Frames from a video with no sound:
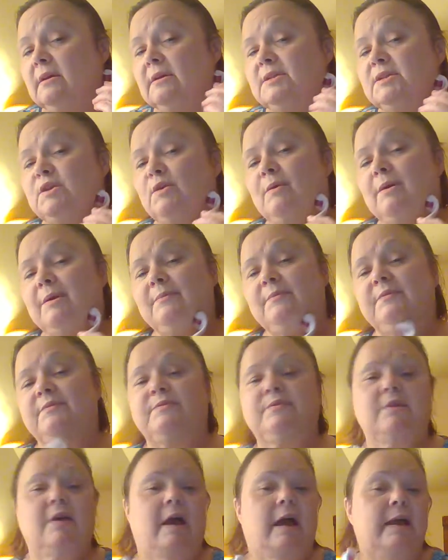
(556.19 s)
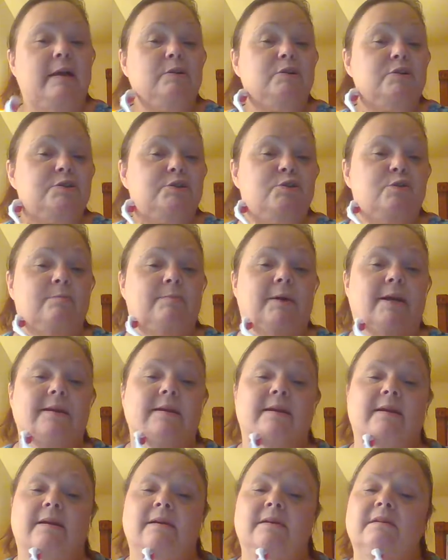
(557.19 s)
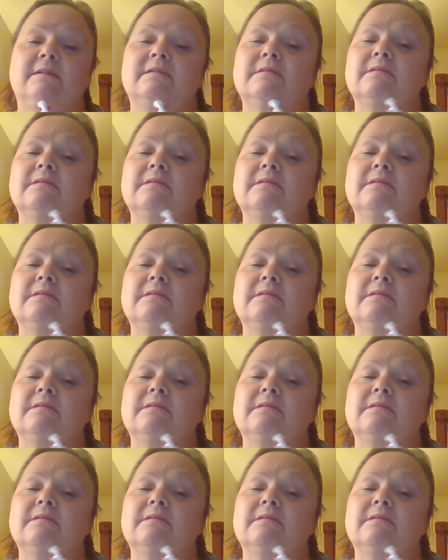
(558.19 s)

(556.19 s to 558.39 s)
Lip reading: So I just do my neck.